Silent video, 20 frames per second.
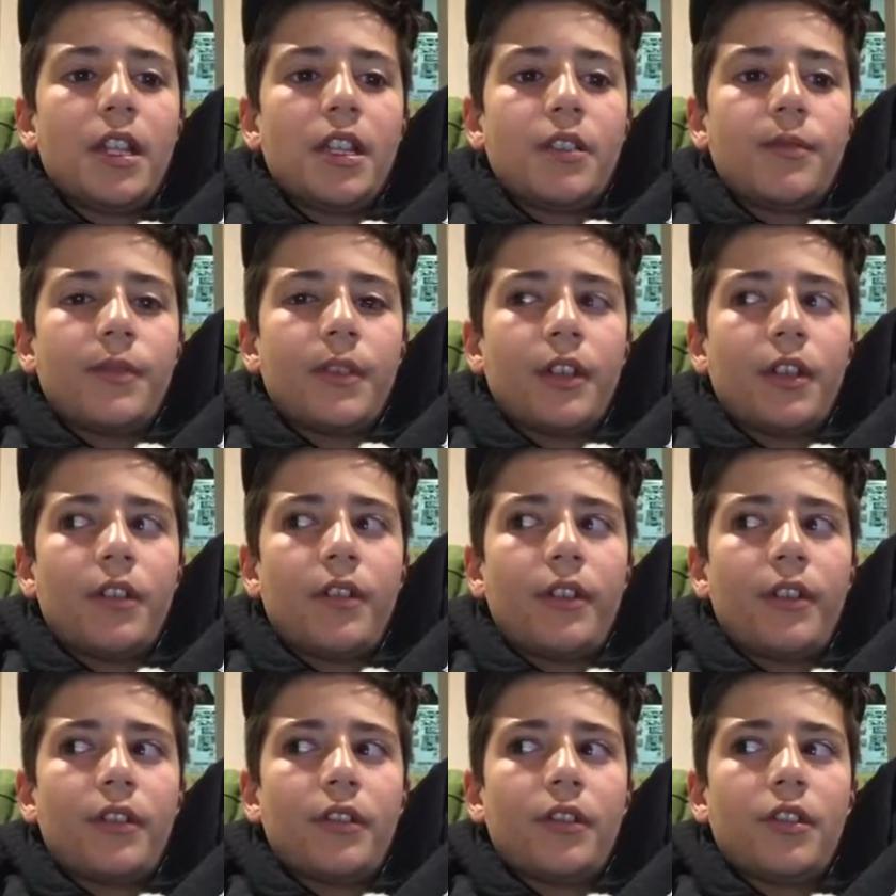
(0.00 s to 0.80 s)
It's been
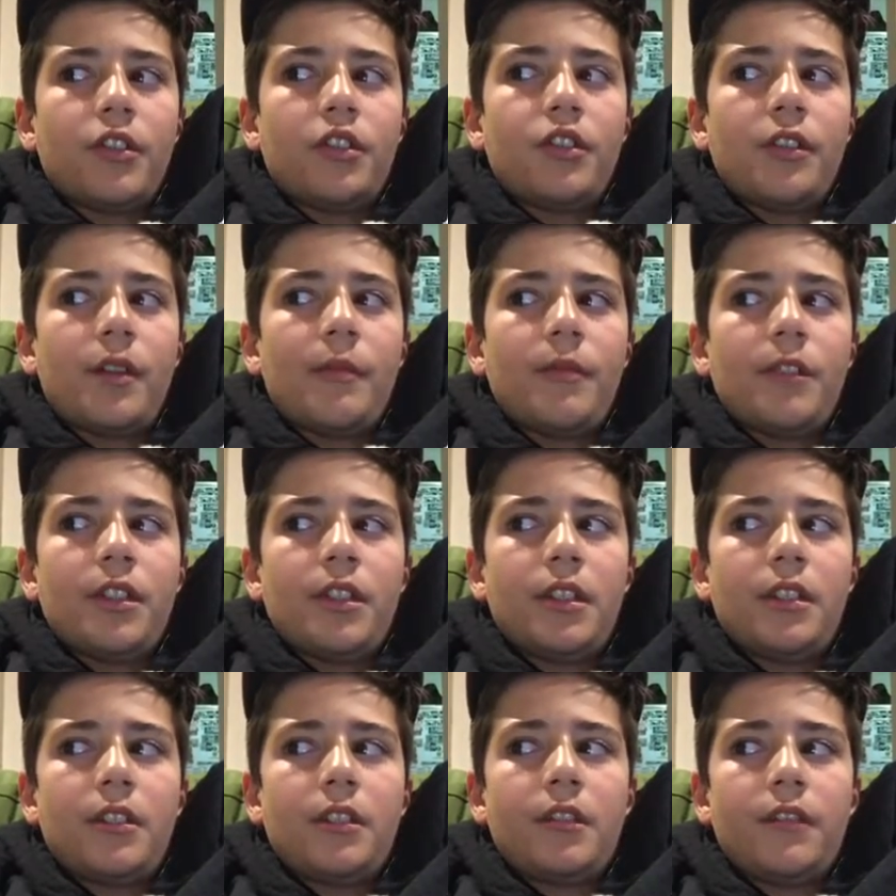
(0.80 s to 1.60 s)
going on the
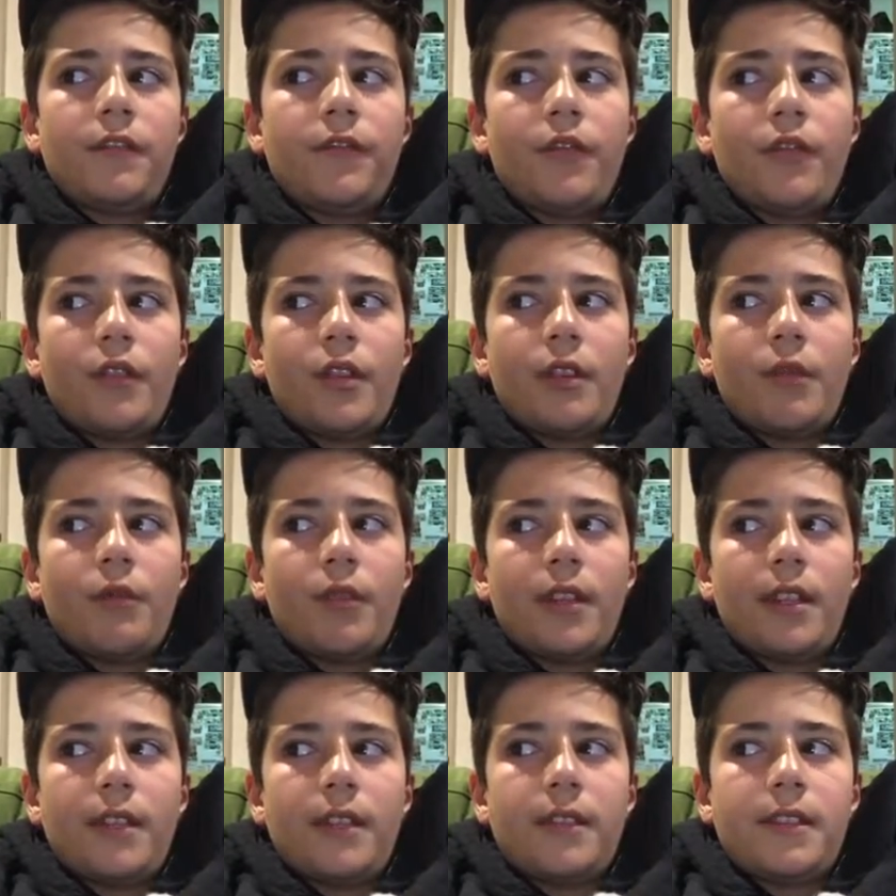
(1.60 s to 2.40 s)
Diamond Dunk
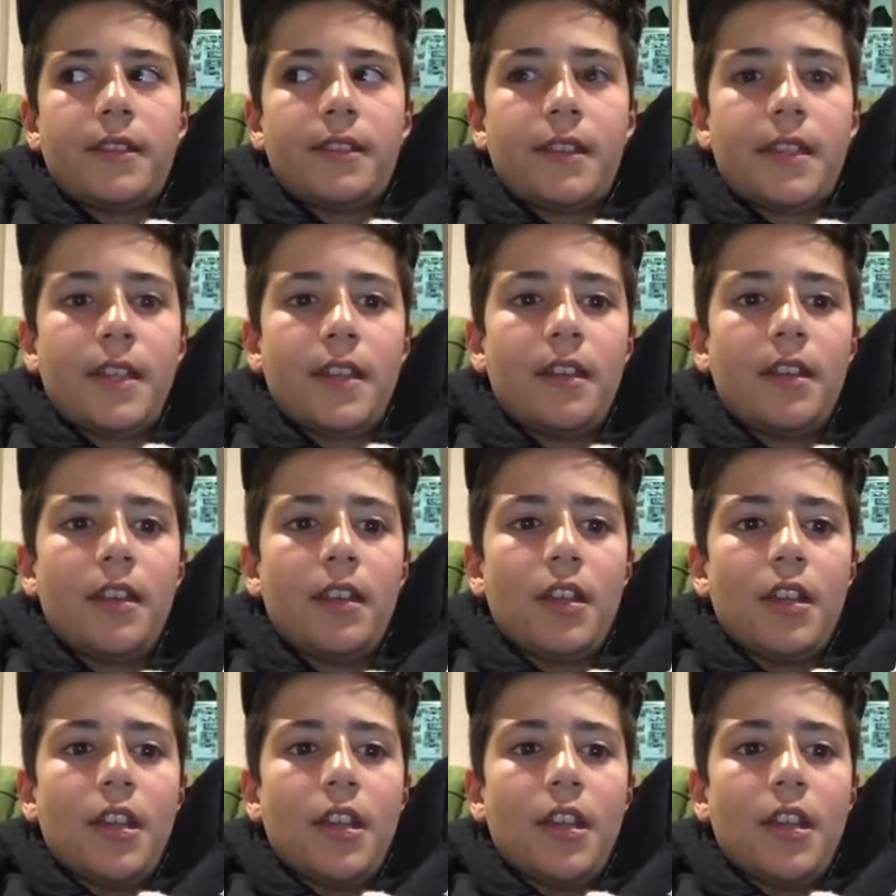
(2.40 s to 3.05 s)
41 instead.